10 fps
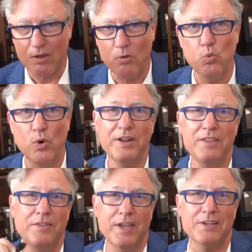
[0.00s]
One of
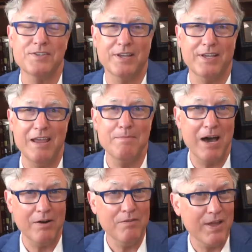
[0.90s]
the things that came
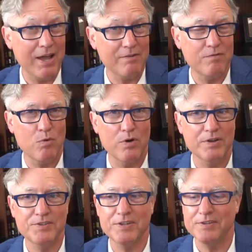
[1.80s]
out of that for
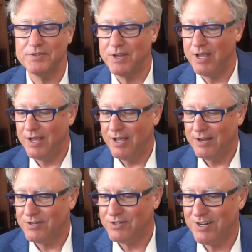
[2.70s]
us is
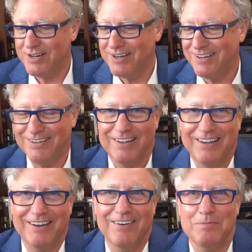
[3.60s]
she,
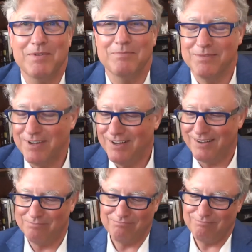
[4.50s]
I'm
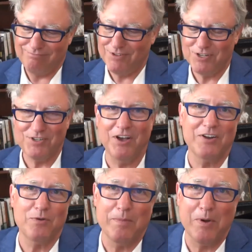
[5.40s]
just telling
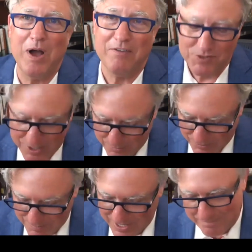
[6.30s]
you what my wife's done
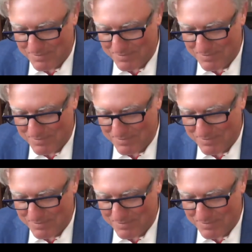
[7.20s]
with me.